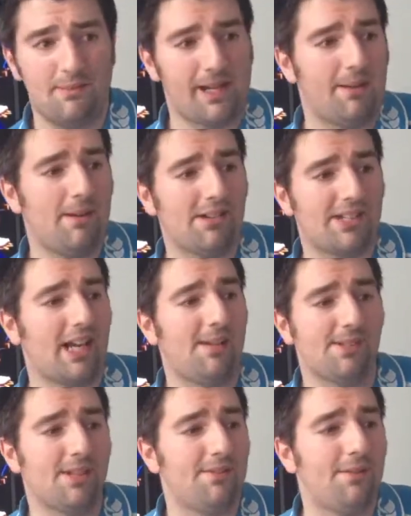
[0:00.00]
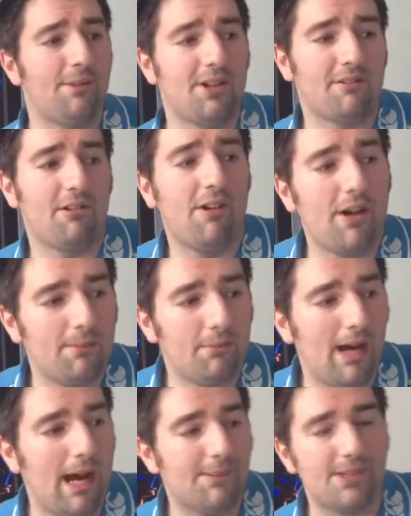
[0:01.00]
The Mickey Mouse games and everything when you're growing up
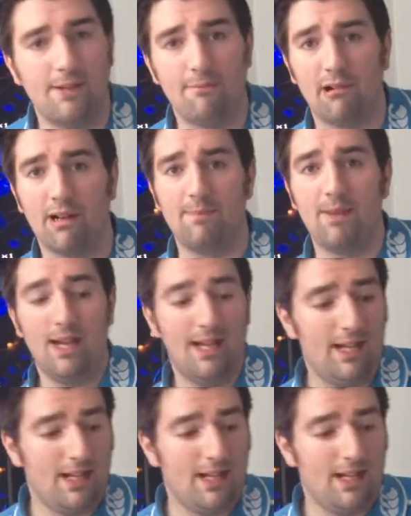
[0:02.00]
are absolutely brilliant.